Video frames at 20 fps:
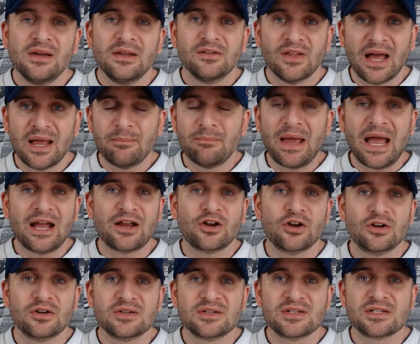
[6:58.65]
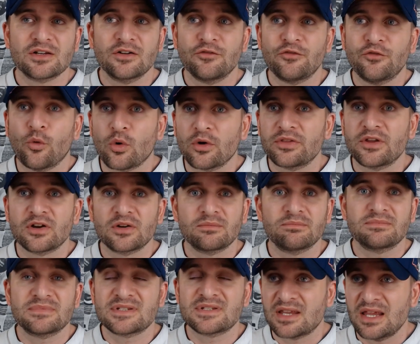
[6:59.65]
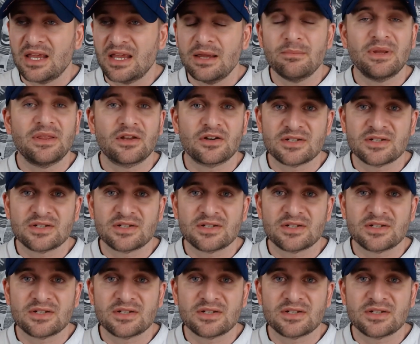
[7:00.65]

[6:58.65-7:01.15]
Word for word: linebackers for their scheme and their